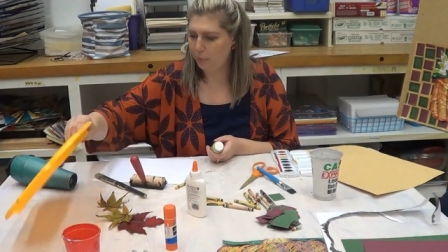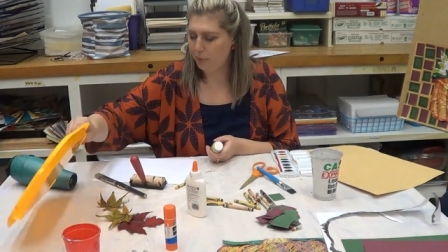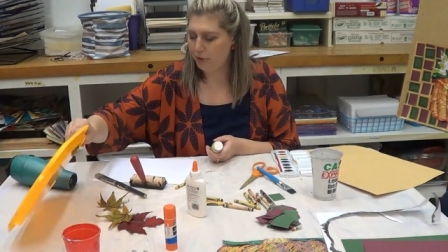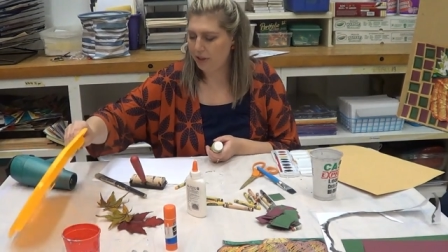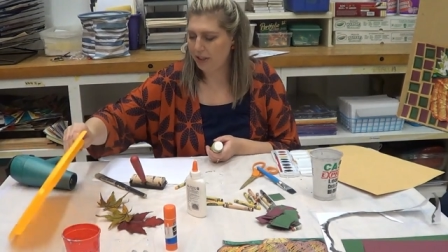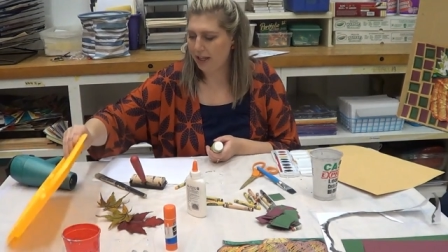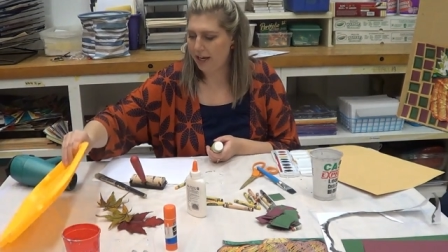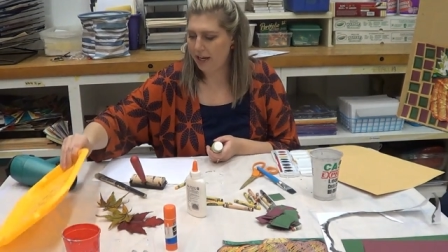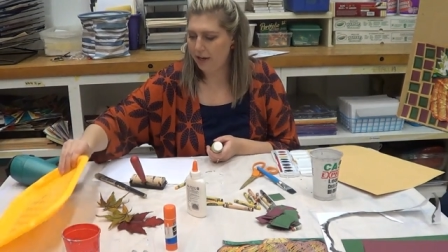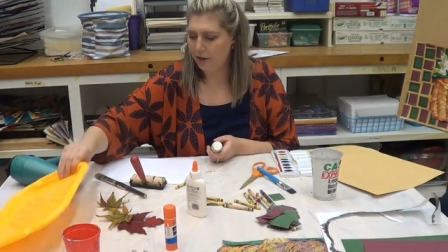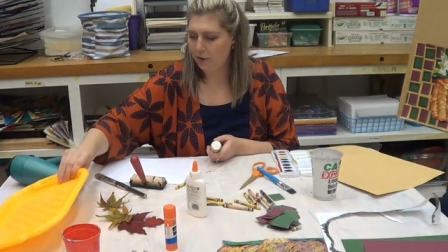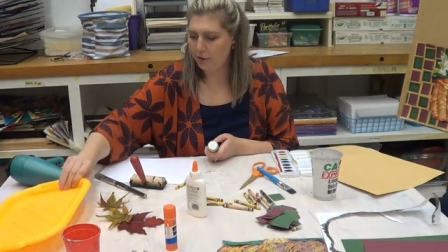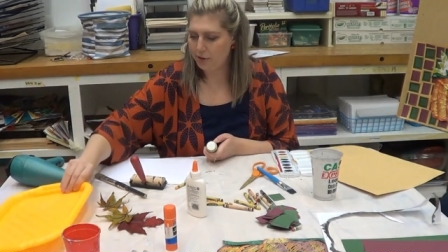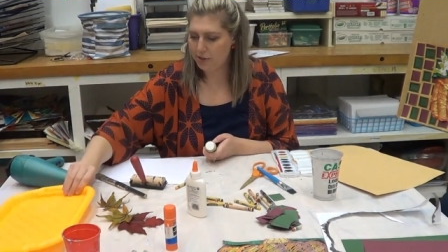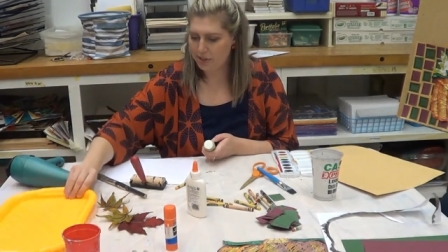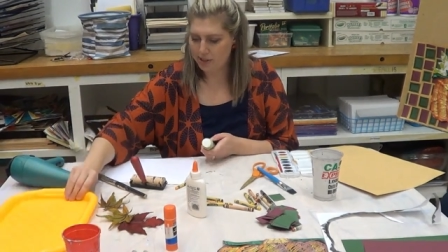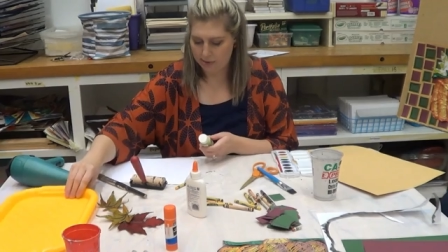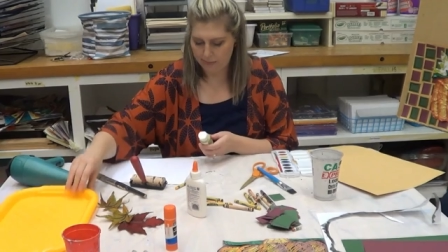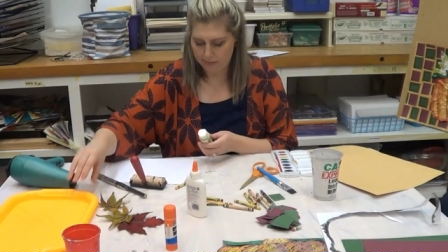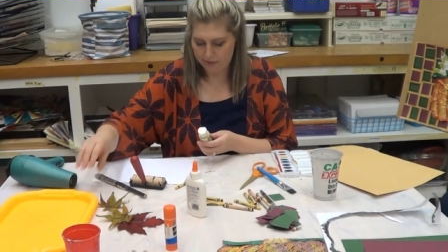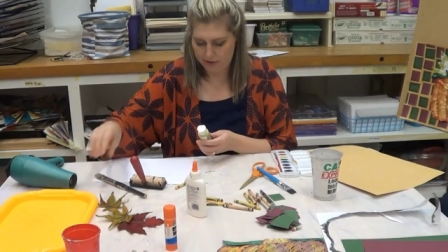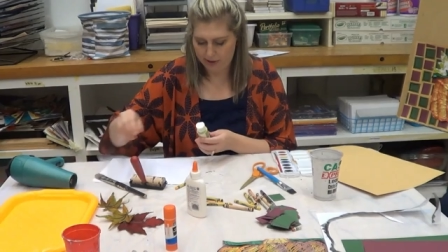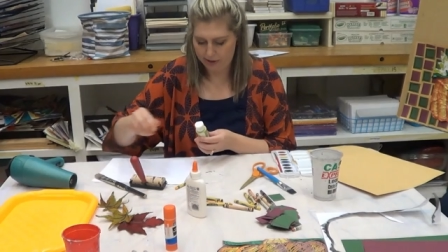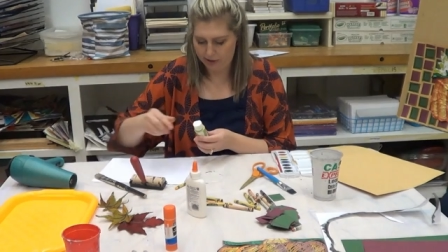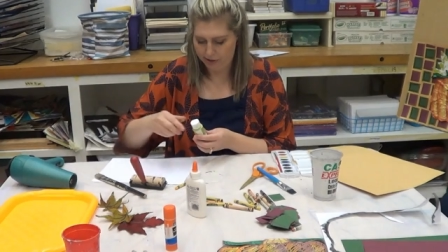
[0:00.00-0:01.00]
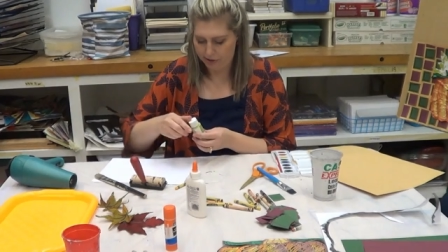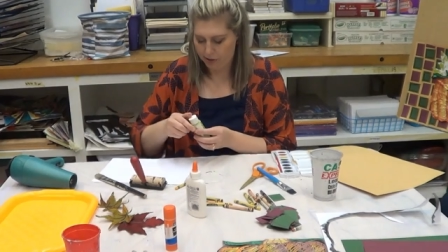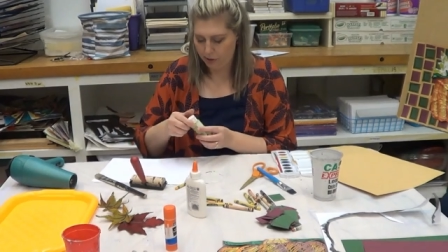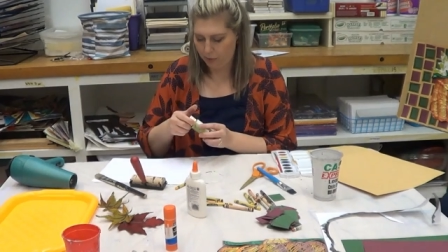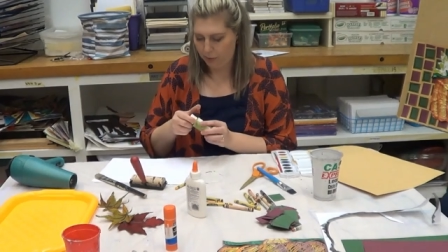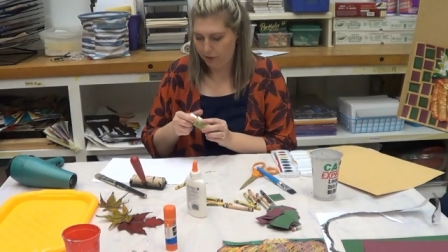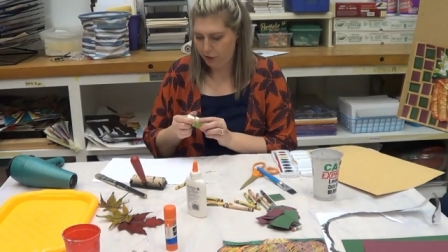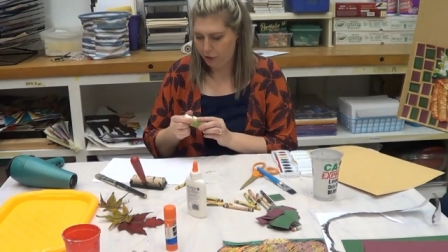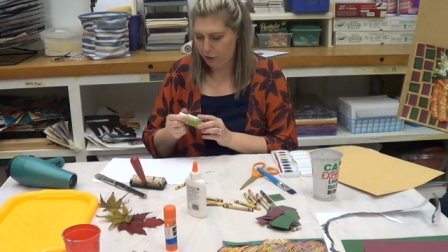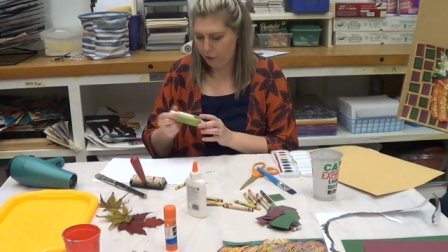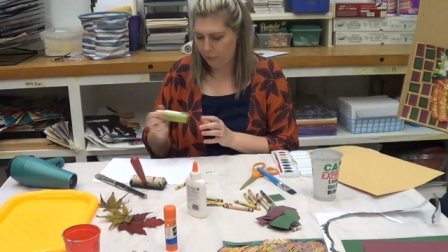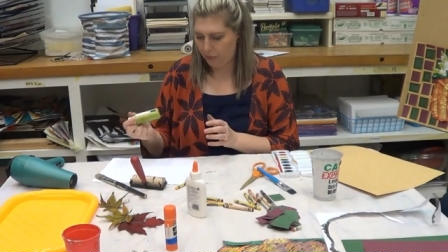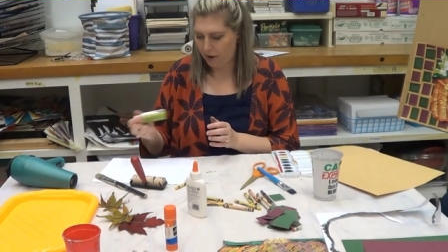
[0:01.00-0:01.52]
plate or something to
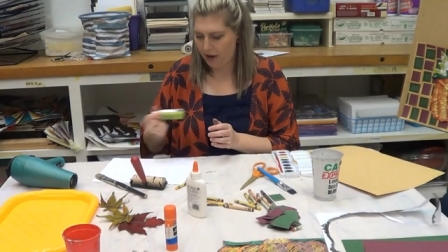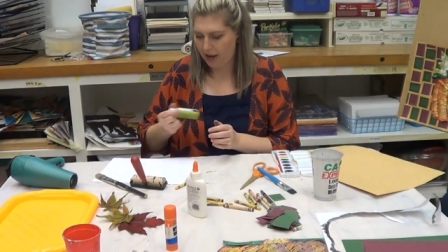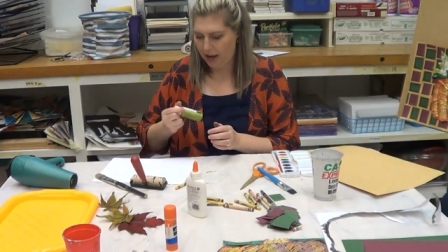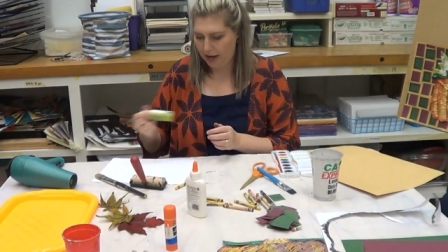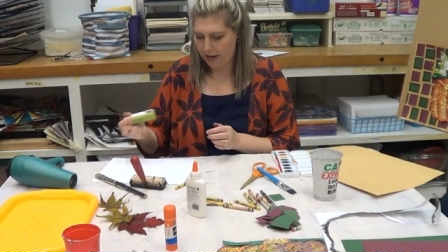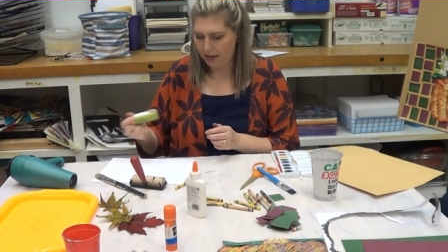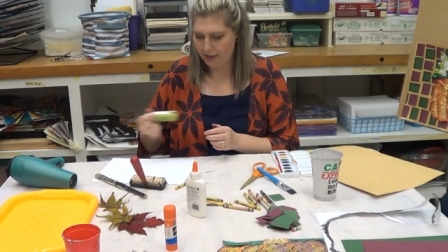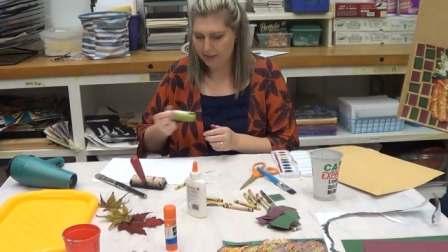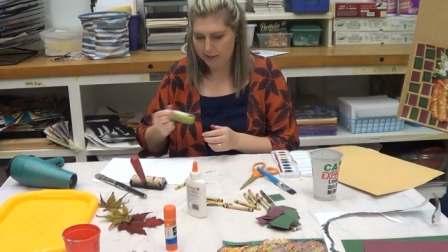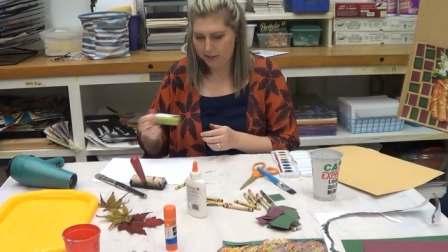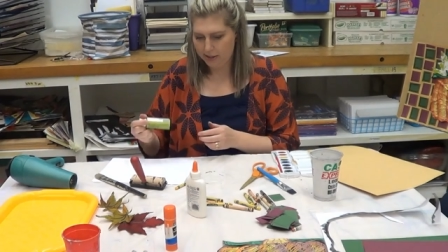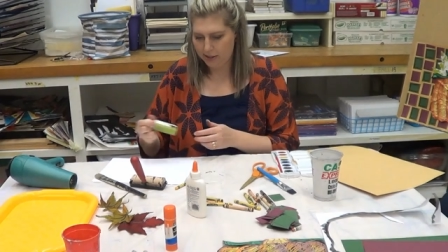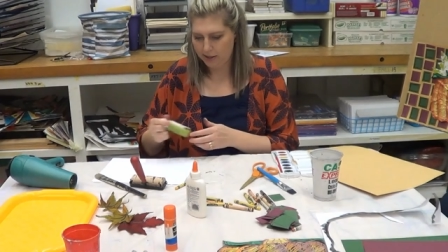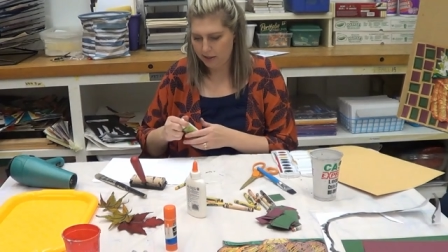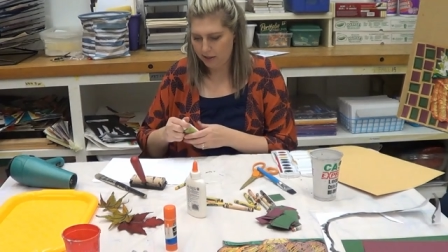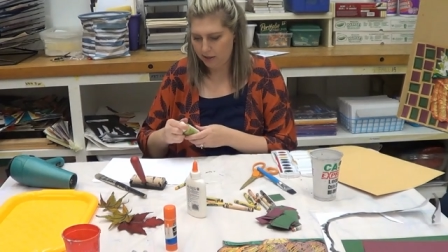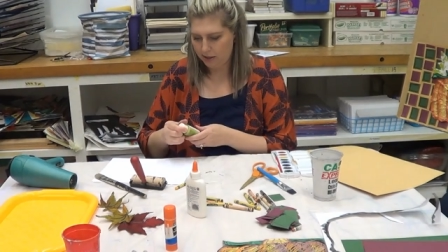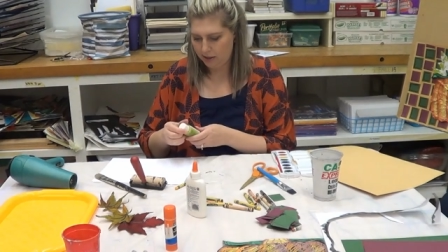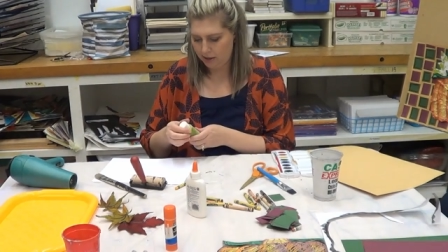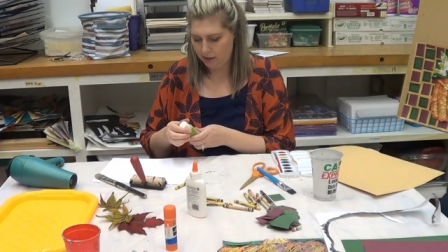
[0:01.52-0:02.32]
squeeze your paint.